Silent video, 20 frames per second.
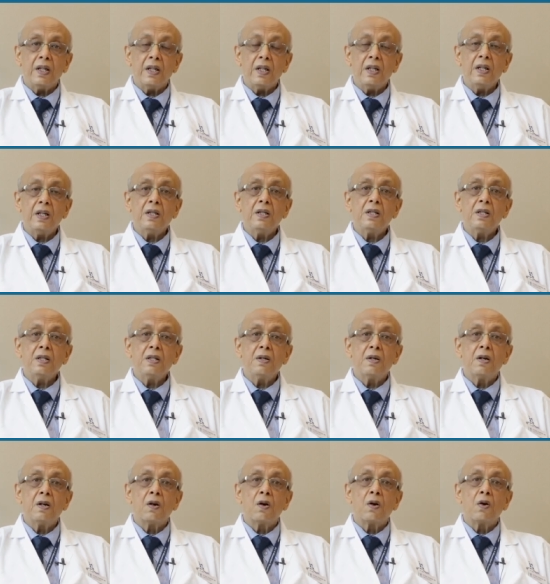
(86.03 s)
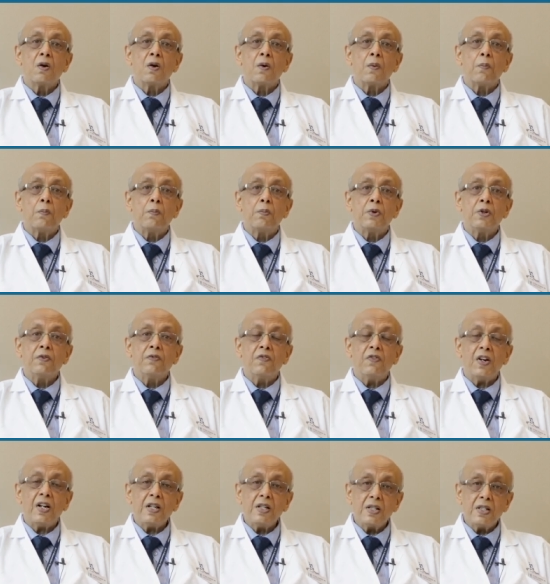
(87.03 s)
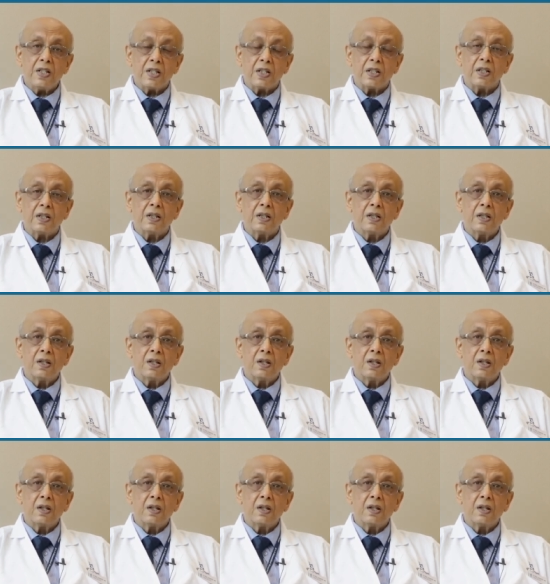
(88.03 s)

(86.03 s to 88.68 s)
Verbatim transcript: in preventing